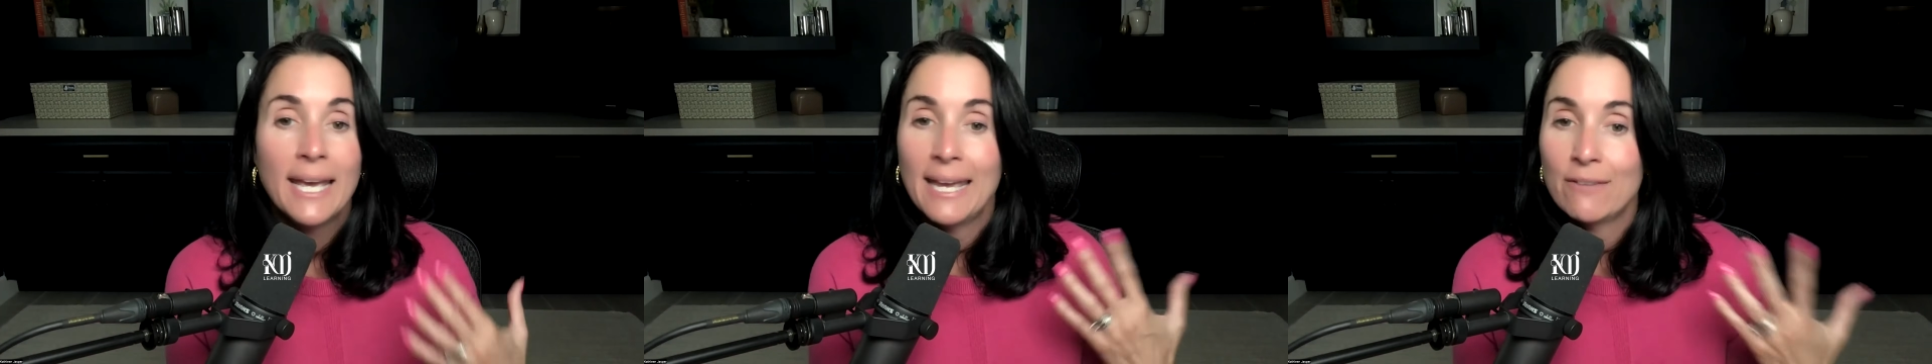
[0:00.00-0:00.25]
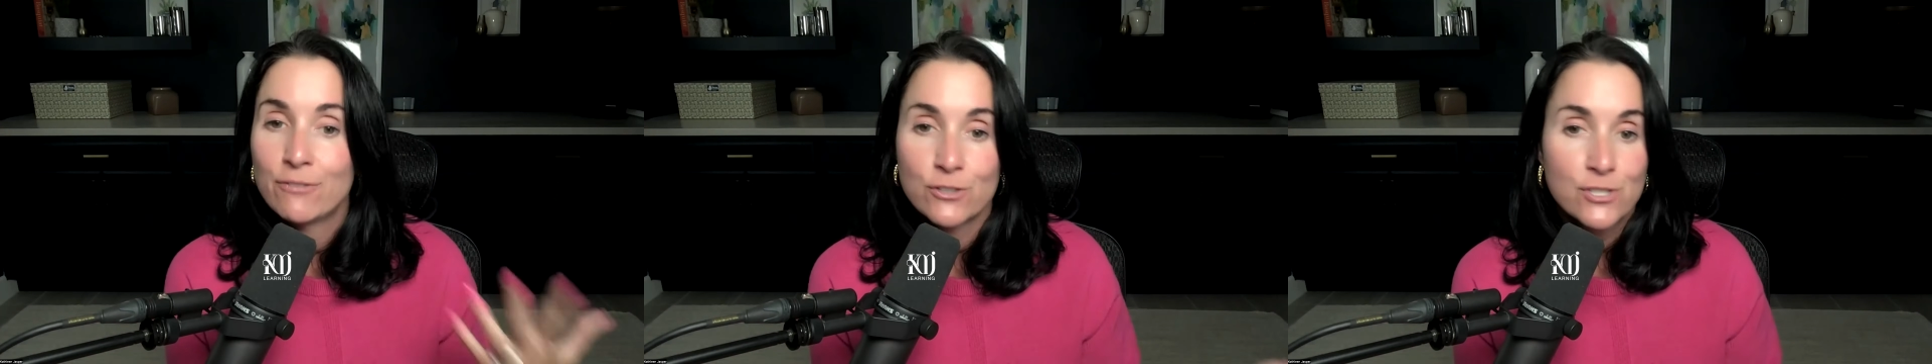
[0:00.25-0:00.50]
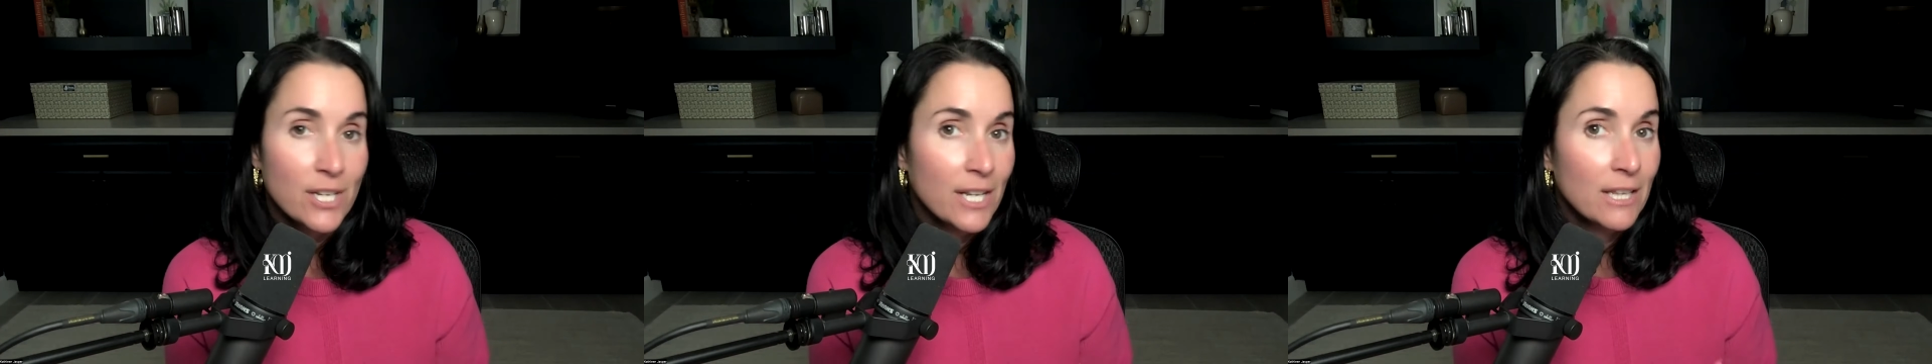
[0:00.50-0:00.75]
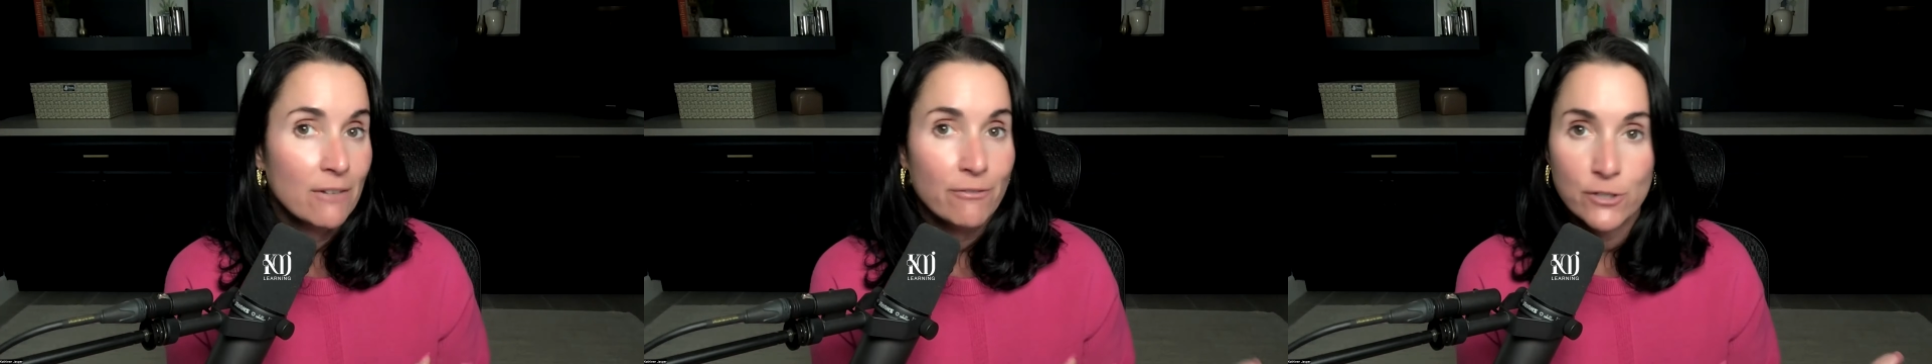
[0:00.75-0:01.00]
If you're
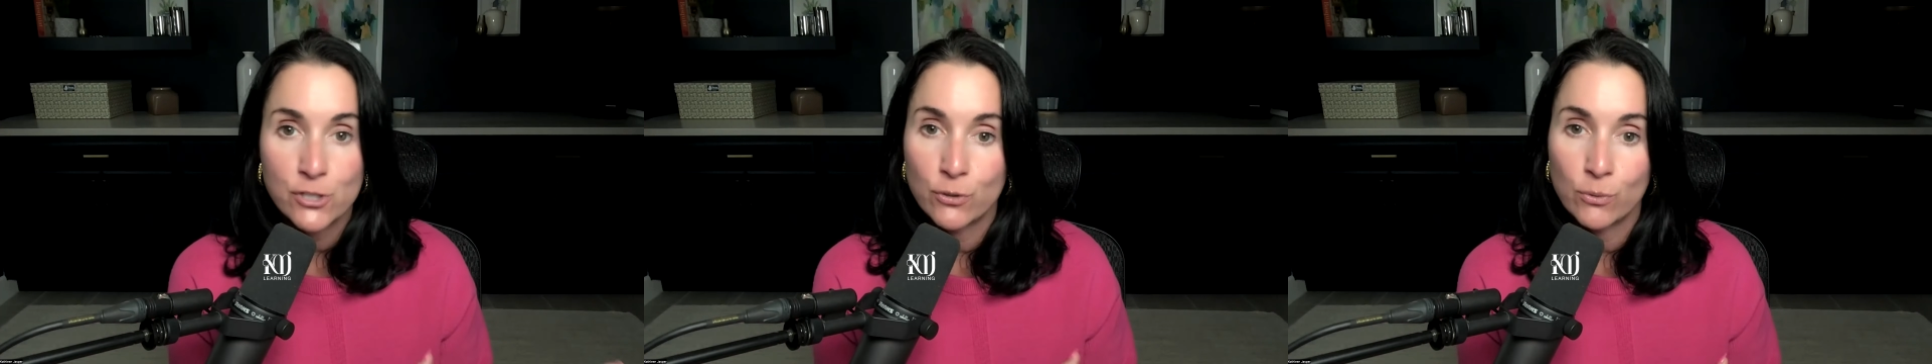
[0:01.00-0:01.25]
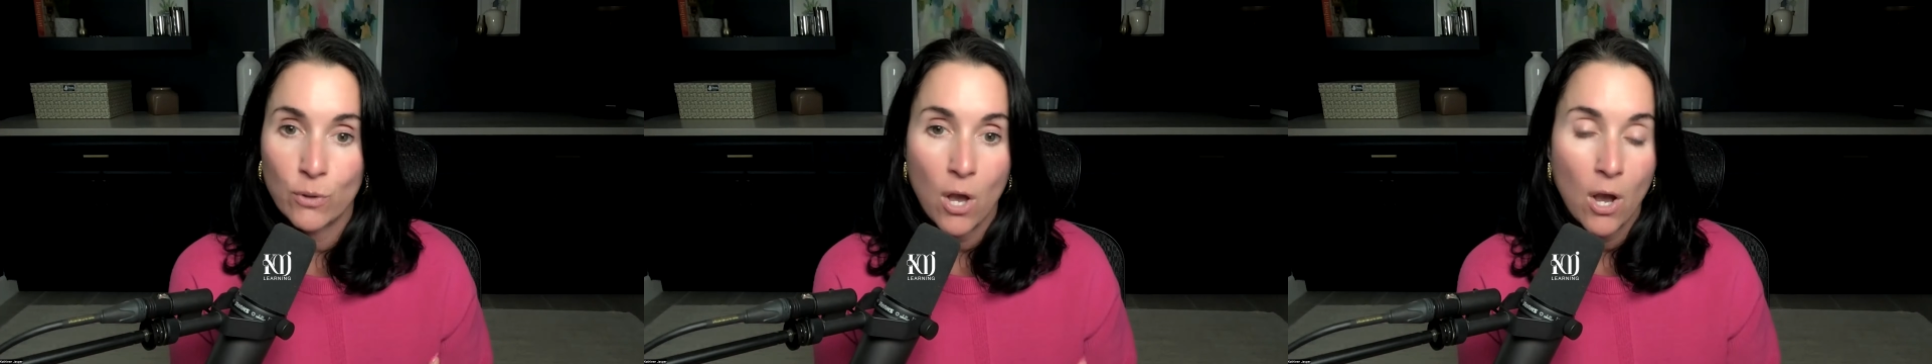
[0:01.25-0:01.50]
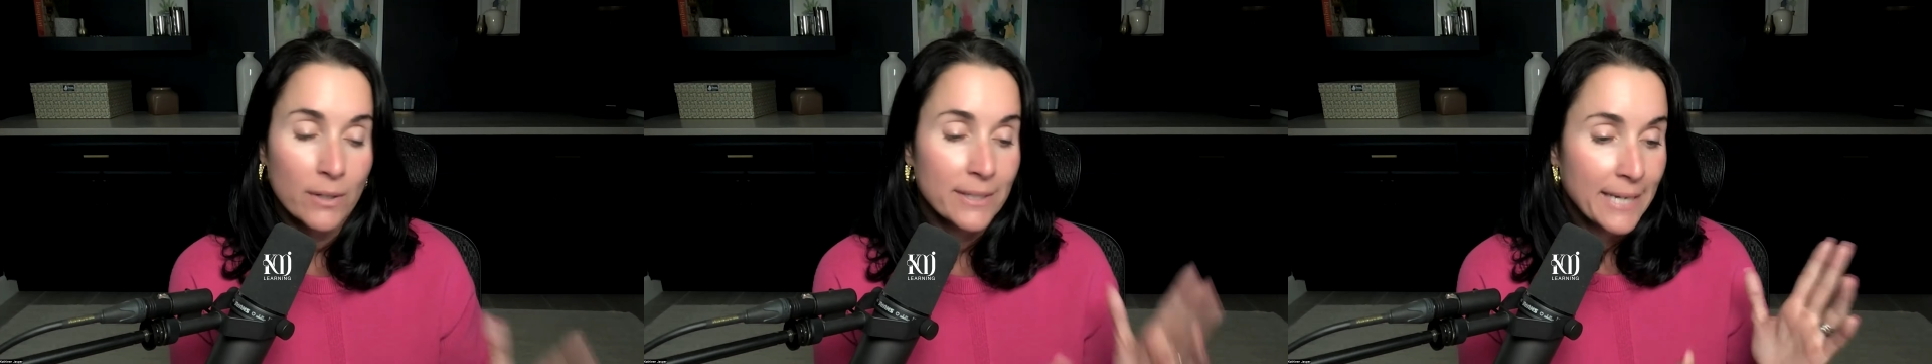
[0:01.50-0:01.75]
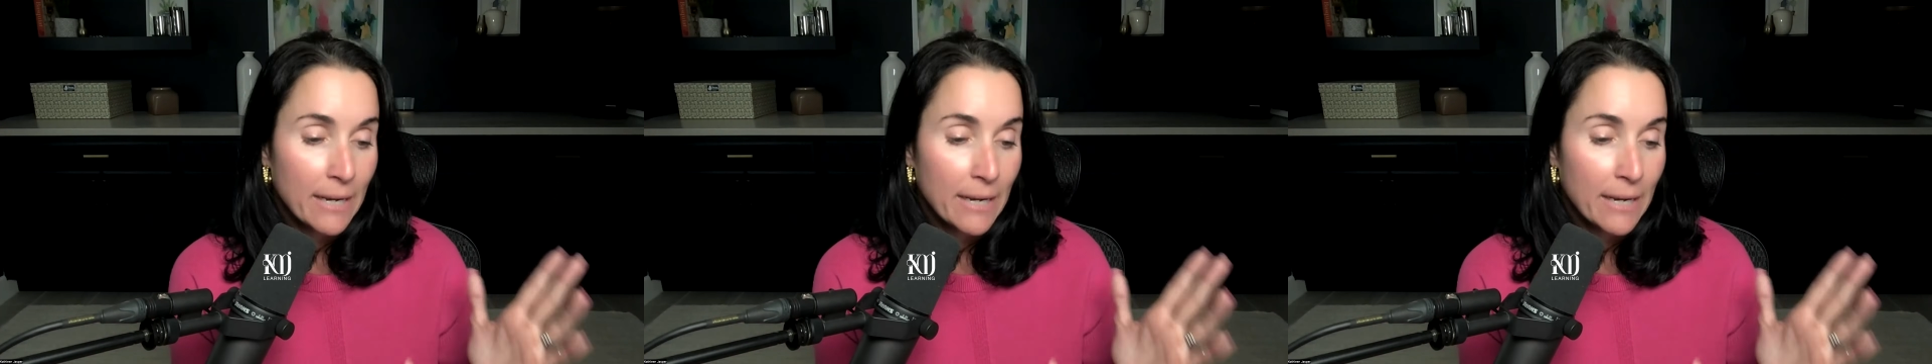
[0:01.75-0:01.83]
sitting there for too long,